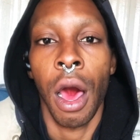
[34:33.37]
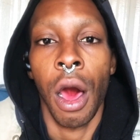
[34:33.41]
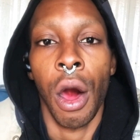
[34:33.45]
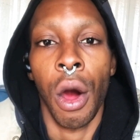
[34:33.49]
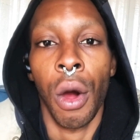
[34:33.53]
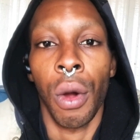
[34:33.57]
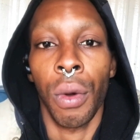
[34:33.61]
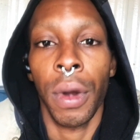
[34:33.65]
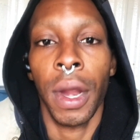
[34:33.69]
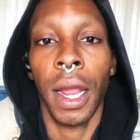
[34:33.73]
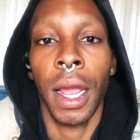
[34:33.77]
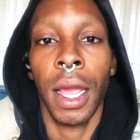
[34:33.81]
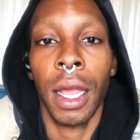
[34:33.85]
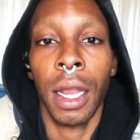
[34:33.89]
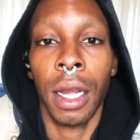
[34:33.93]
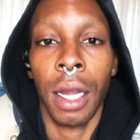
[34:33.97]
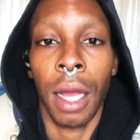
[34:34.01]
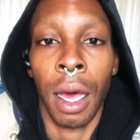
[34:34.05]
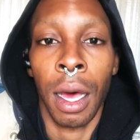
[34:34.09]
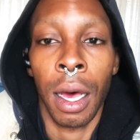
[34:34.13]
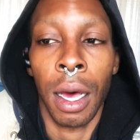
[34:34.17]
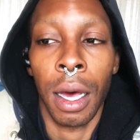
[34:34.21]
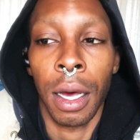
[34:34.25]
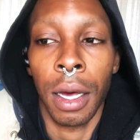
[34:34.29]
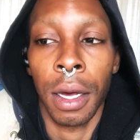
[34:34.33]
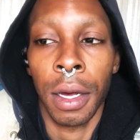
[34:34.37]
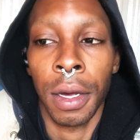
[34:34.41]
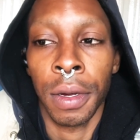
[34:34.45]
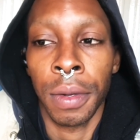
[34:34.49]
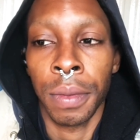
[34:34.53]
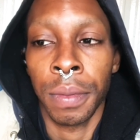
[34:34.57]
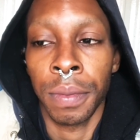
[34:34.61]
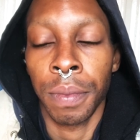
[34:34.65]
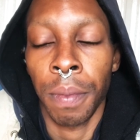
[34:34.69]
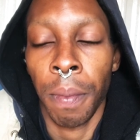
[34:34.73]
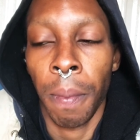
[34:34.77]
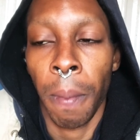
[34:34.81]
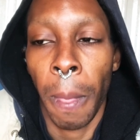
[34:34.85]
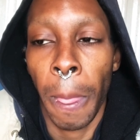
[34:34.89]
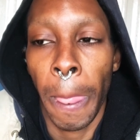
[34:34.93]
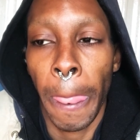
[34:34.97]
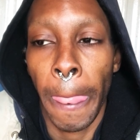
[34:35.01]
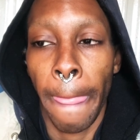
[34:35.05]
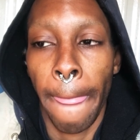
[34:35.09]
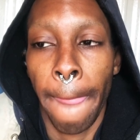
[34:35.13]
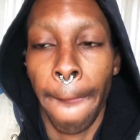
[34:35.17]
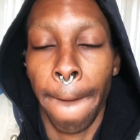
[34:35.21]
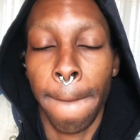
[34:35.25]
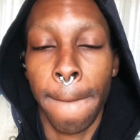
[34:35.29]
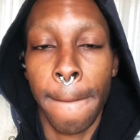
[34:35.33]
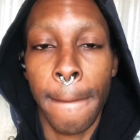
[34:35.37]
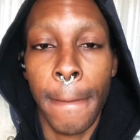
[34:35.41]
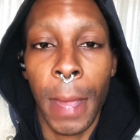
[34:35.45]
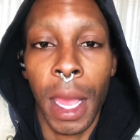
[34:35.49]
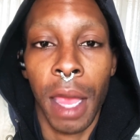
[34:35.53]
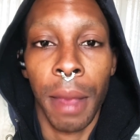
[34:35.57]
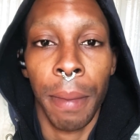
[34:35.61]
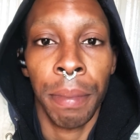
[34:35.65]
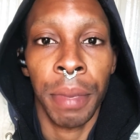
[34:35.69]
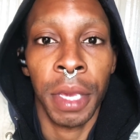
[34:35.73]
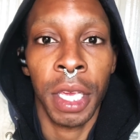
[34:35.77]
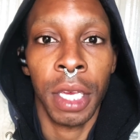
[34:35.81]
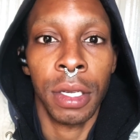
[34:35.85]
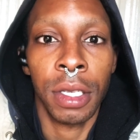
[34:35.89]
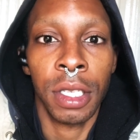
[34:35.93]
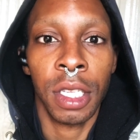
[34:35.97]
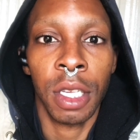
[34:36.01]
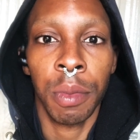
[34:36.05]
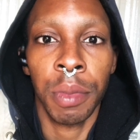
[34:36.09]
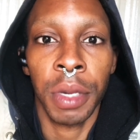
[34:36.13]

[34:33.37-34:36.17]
All right. Um, POC,